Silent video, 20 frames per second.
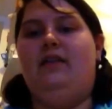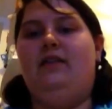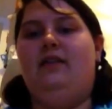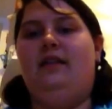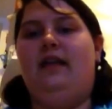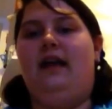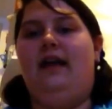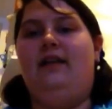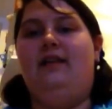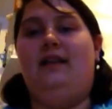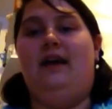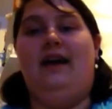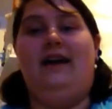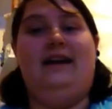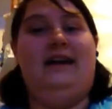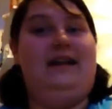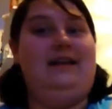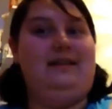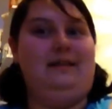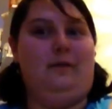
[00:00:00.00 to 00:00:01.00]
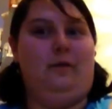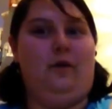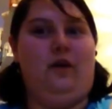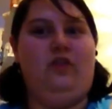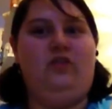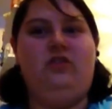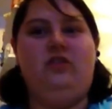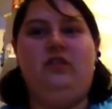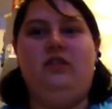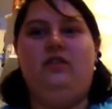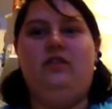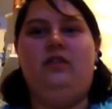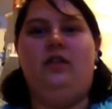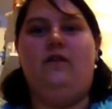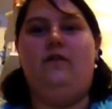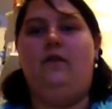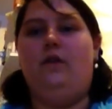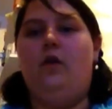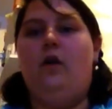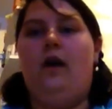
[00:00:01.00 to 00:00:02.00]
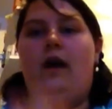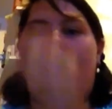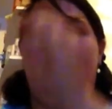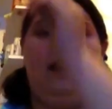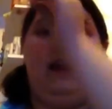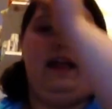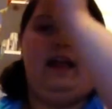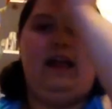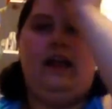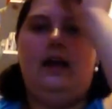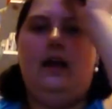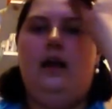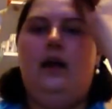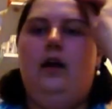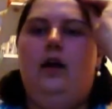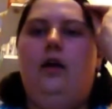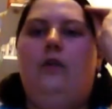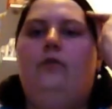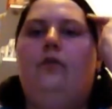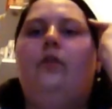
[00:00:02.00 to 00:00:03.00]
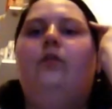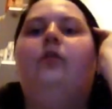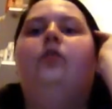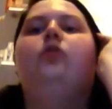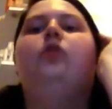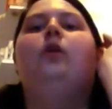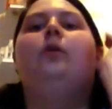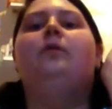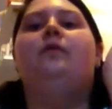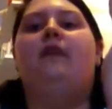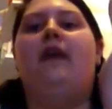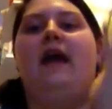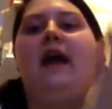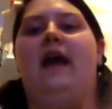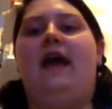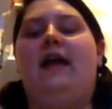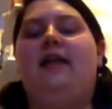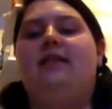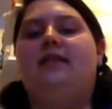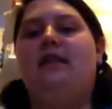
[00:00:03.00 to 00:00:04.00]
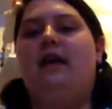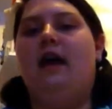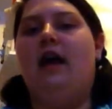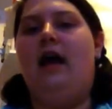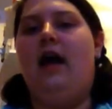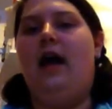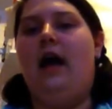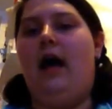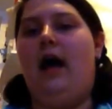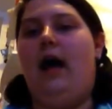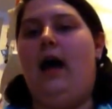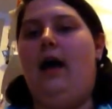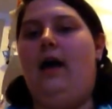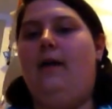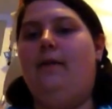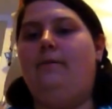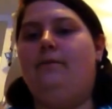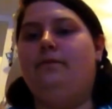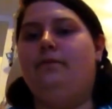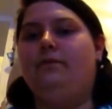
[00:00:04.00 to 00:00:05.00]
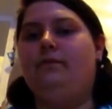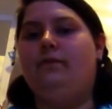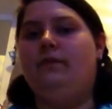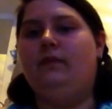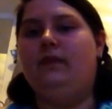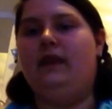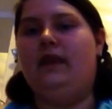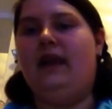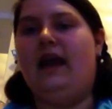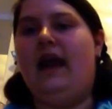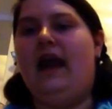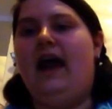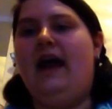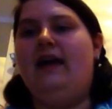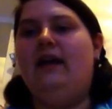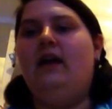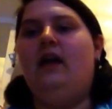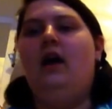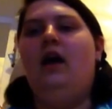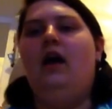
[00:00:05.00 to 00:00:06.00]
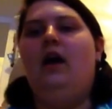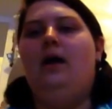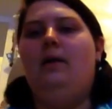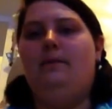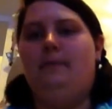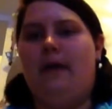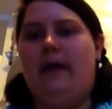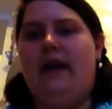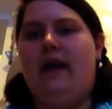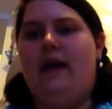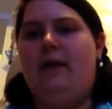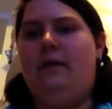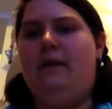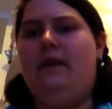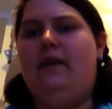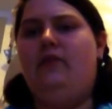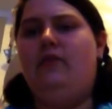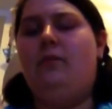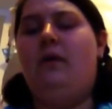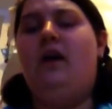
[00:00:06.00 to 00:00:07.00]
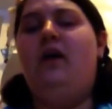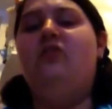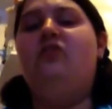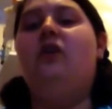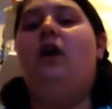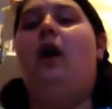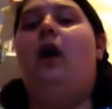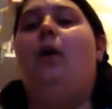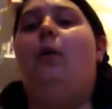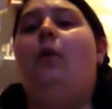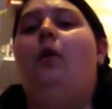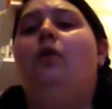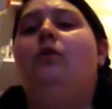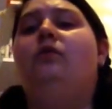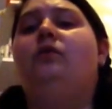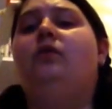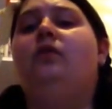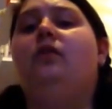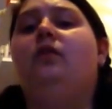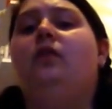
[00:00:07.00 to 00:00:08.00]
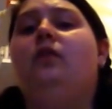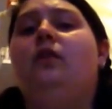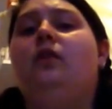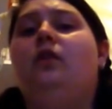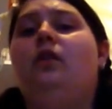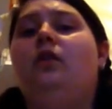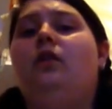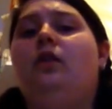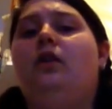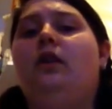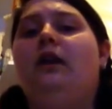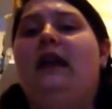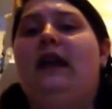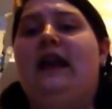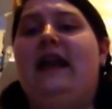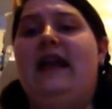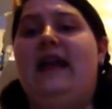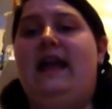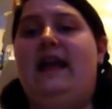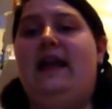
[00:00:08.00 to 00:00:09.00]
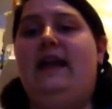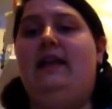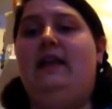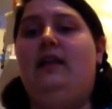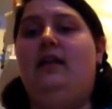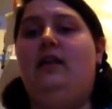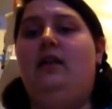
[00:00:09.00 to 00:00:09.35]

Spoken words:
do that is I need some questions. So if you've got any from the top of your head, you can. May I please remind you, I want clean,